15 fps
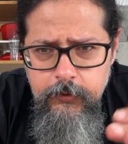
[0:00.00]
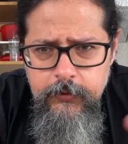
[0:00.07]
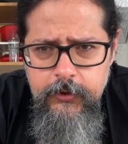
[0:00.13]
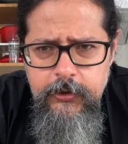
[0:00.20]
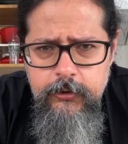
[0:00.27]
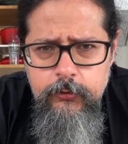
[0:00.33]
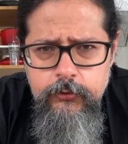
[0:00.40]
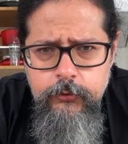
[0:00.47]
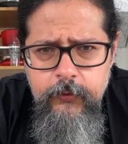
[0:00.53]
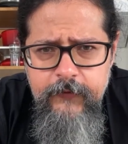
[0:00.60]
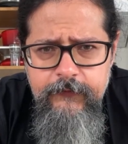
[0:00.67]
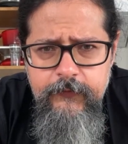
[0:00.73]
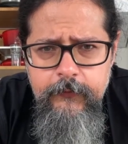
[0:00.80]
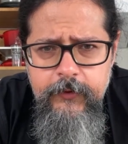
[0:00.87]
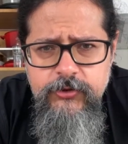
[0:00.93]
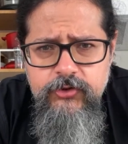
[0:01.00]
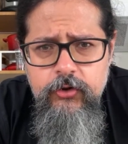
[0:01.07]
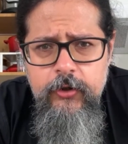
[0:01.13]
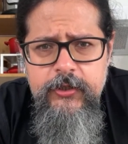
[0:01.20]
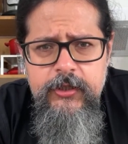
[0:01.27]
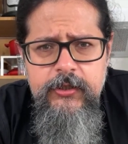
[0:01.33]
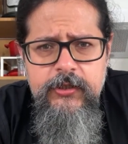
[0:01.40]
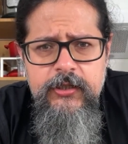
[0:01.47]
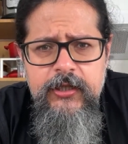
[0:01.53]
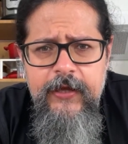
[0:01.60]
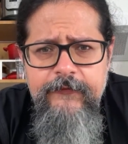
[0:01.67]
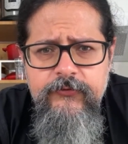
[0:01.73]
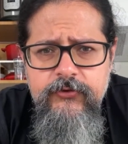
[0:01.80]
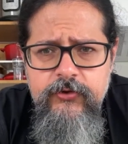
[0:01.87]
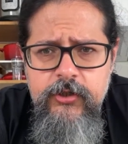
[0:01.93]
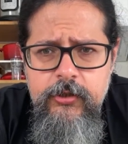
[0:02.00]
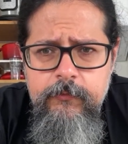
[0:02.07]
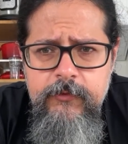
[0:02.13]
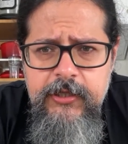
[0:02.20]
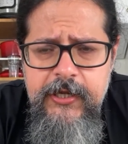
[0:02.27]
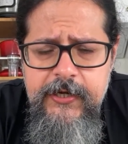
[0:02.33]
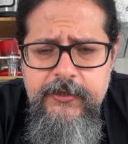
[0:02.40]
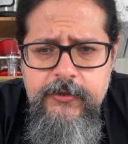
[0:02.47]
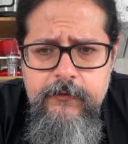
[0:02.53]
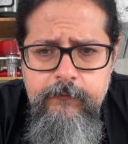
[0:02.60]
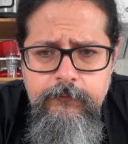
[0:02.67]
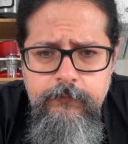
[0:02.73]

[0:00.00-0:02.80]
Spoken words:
Hello to everyone joining the live stream late.